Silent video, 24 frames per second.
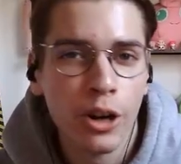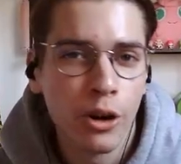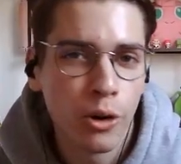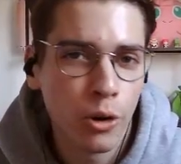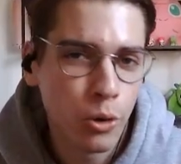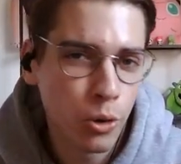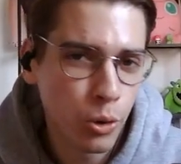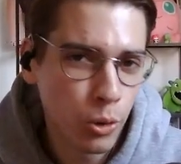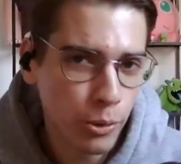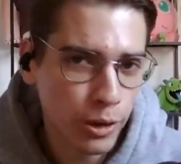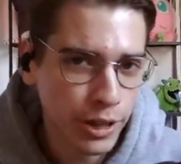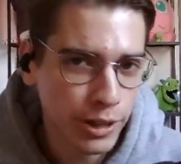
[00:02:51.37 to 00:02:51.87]

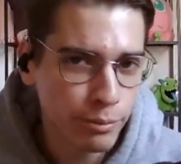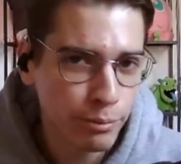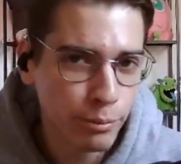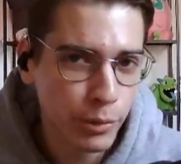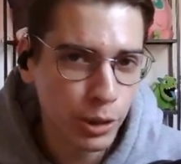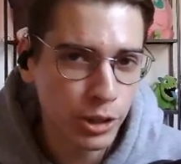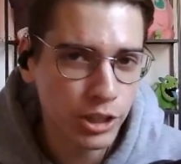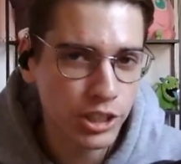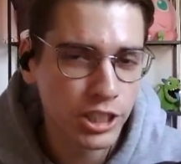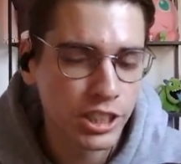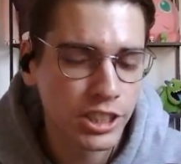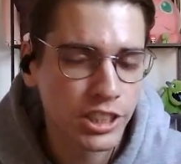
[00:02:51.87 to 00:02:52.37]
or a
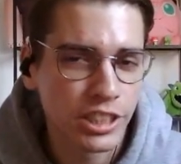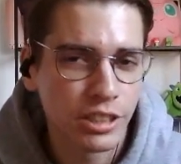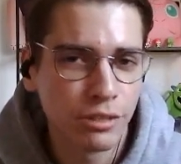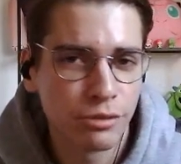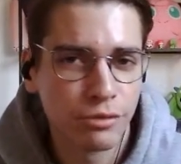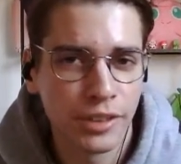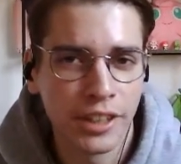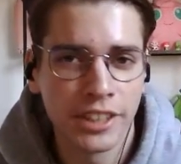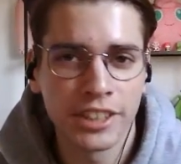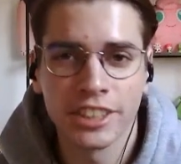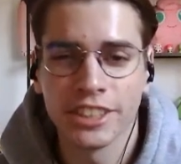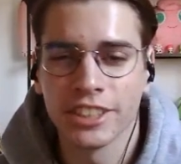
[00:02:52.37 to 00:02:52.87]
merge
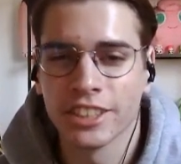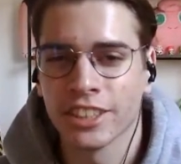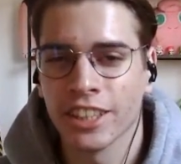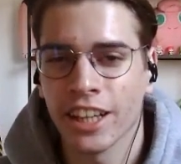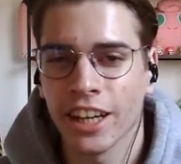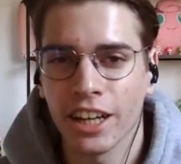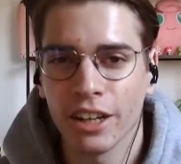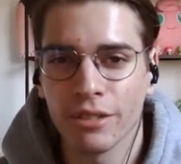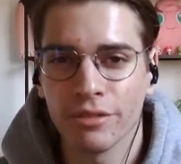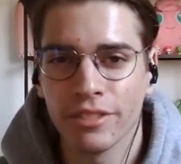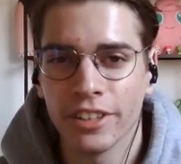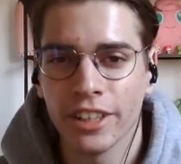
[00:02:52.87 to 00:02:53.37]
defense
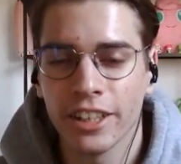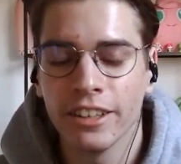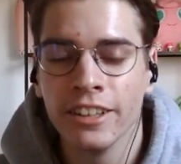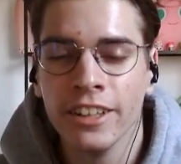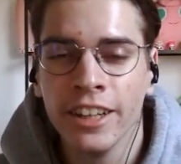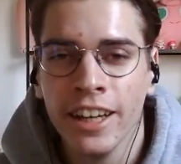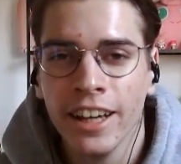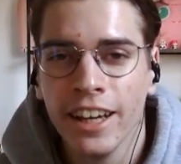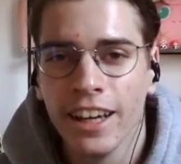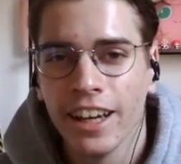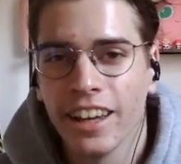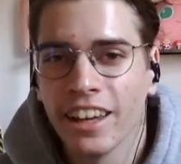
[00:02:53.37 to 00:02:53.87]
inside of there.
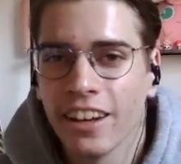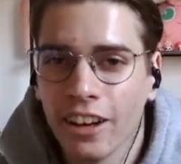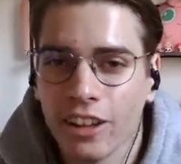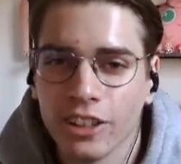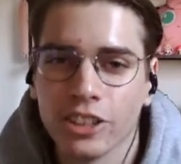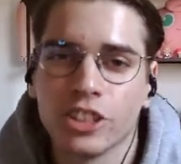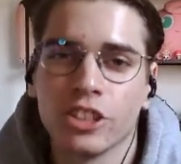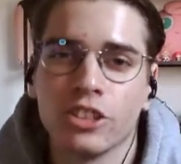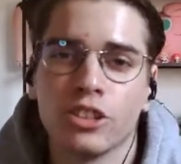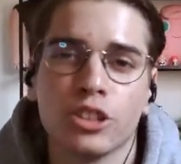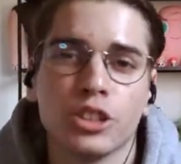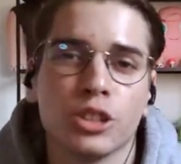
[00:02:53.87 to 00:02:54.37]
And
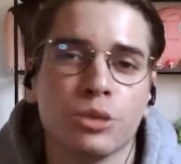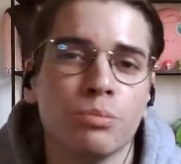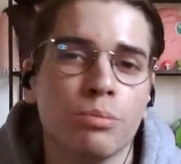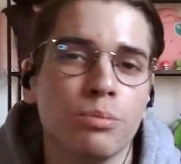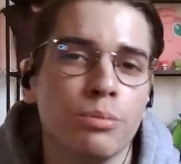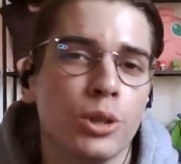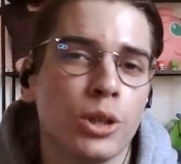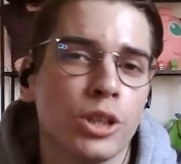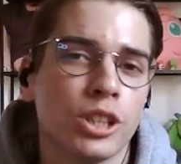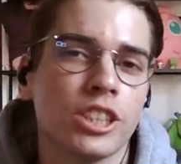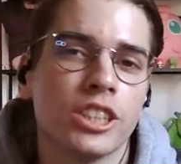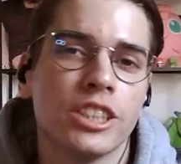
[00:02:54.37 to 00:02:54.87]
also these
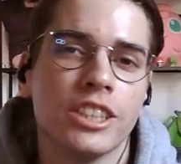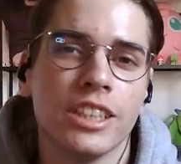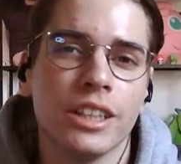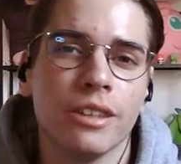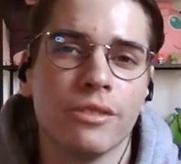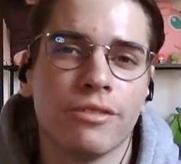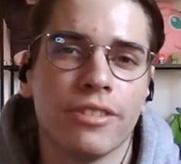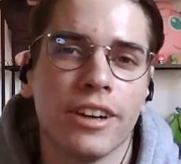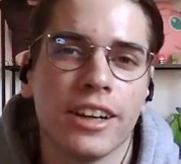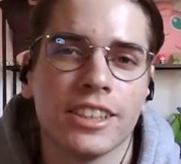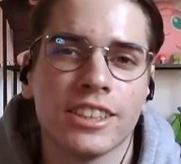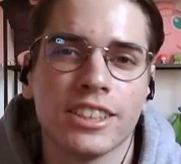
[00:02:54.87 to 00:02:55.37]
merge
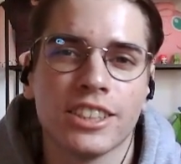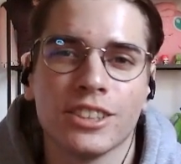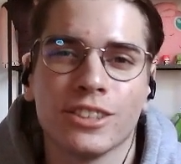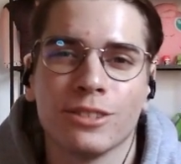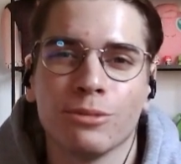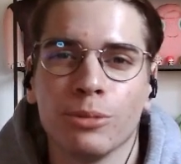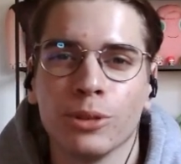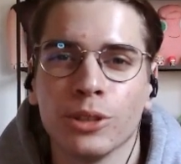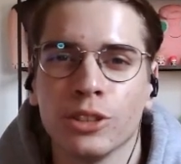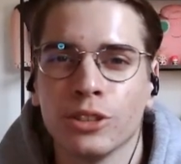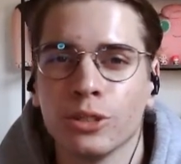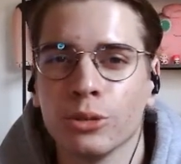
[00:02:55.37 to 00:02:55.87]
defenses
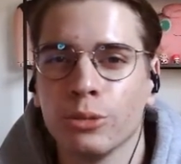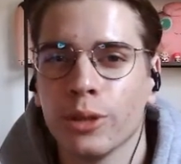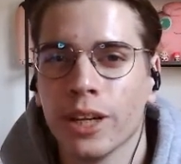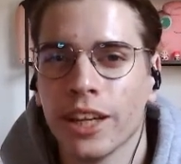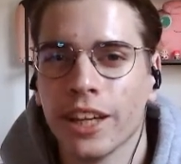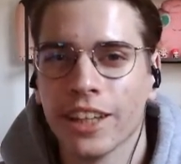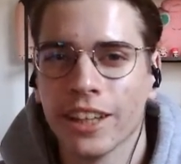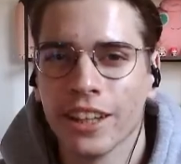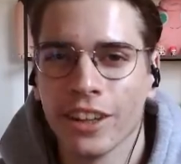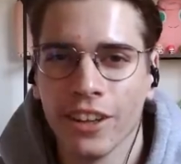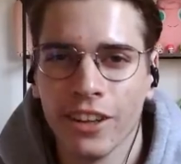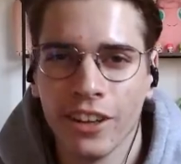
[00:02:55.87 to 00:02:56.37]
will do
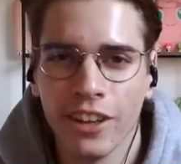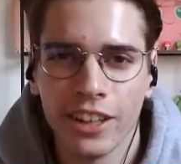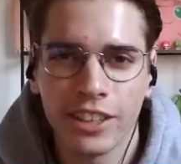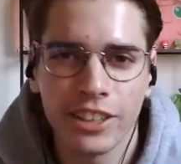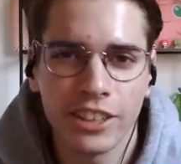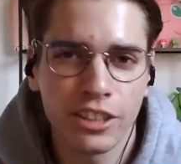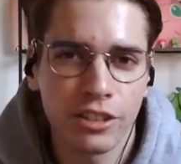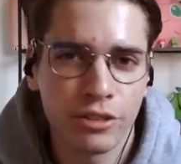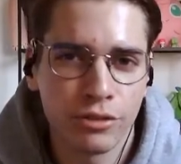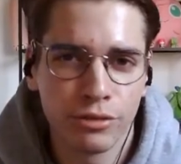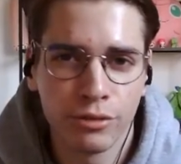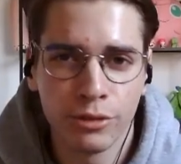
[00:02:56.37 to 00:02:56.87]
a lot
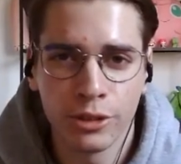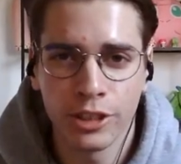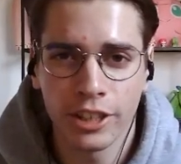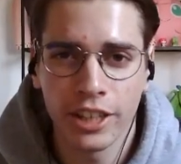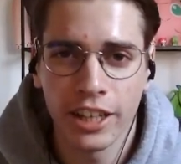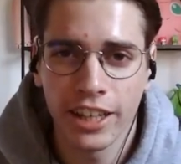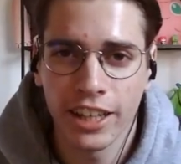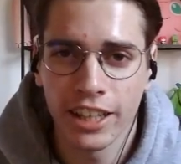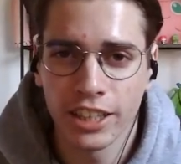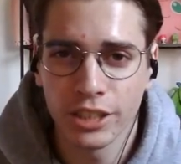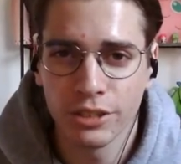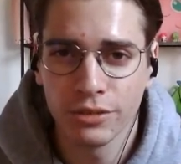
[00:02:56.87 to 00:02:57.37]
of work
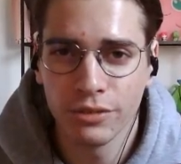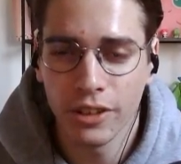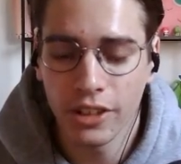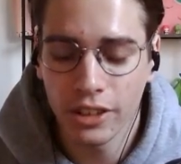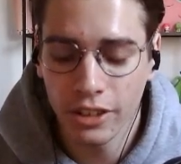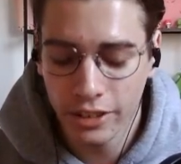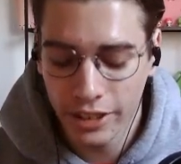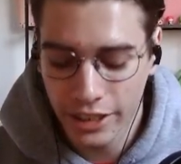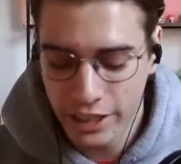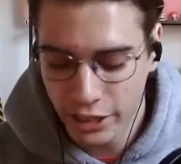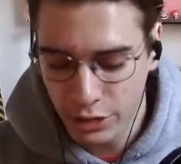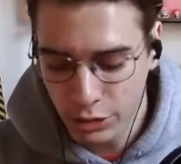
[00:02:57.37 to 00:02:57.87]
against
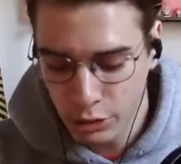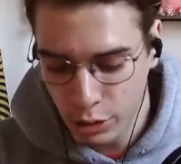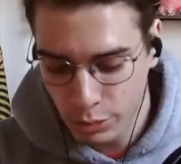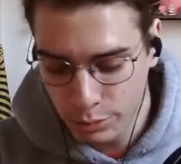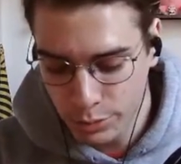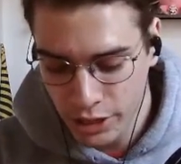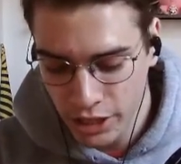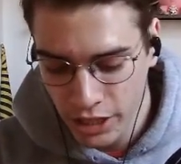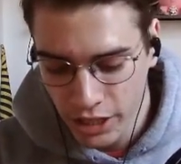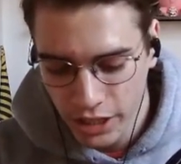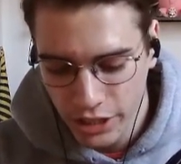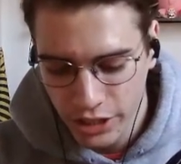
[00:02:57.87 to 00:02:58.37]
funneling
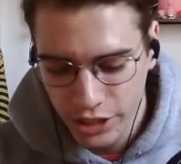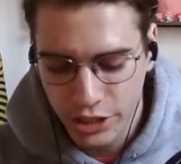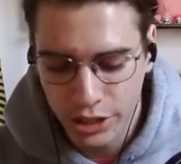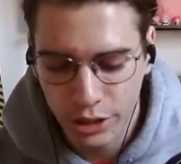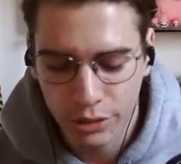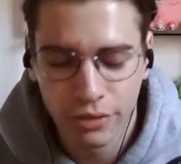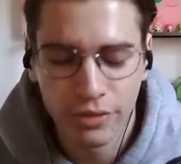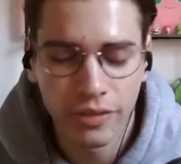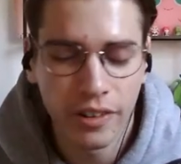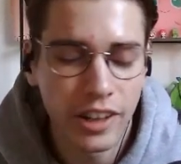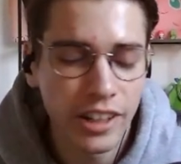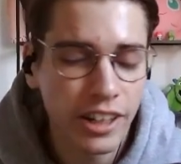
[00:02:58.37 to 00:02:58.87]
troops. So
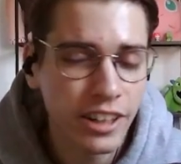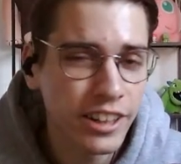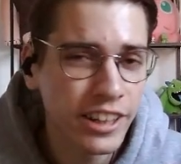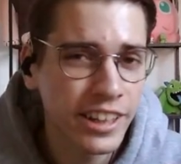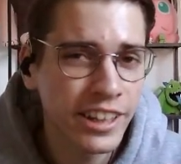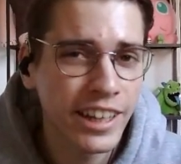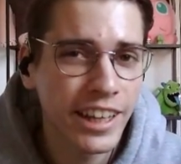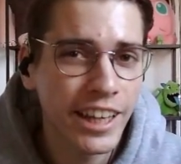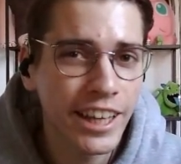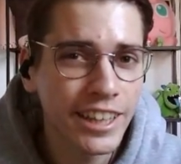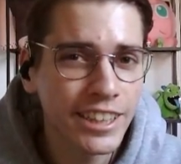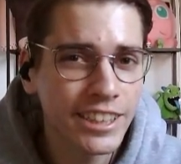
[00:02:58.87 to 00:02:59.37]

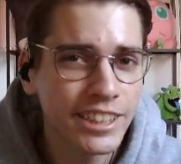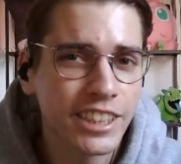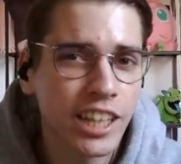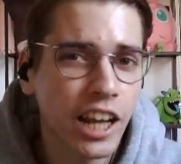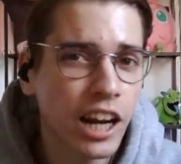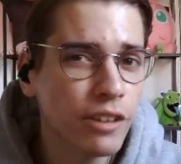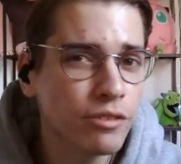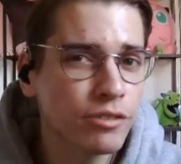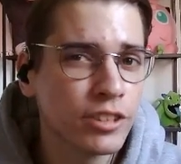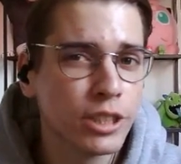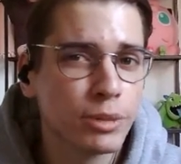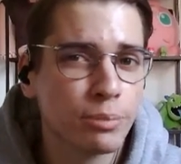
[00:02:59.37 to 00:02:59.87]
funneling inside
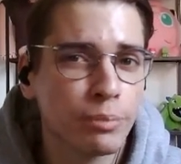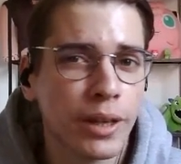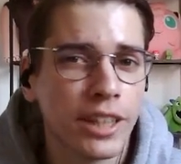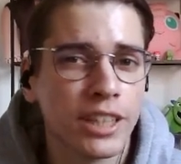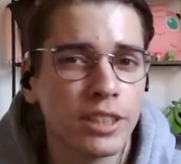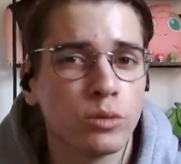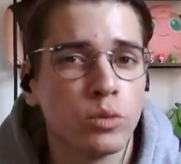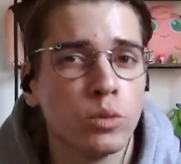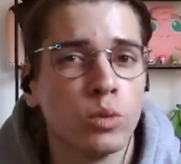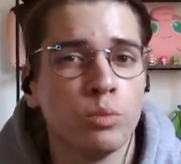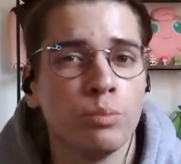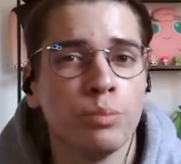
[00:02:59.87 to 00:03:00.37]
of this
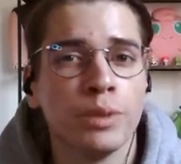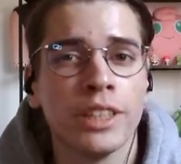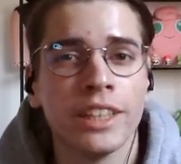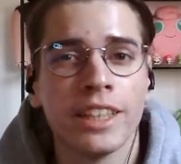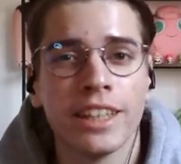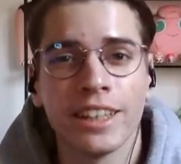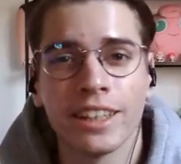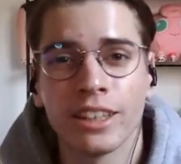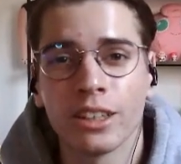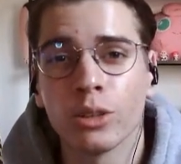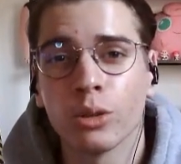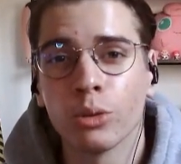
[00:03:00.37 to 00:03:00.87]
base will be
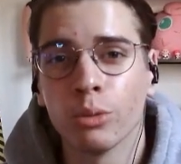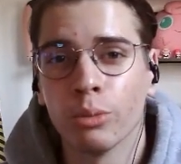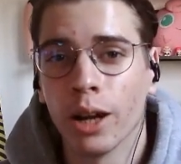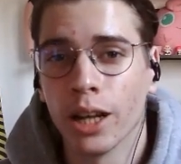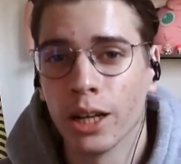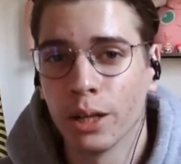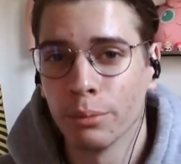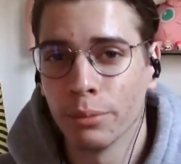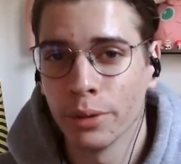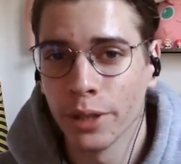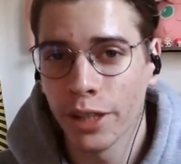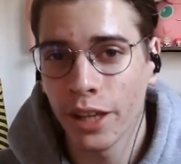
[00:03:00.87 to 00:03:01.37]

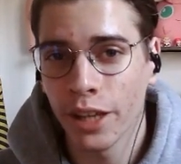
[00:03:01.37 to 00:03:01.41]
incredibly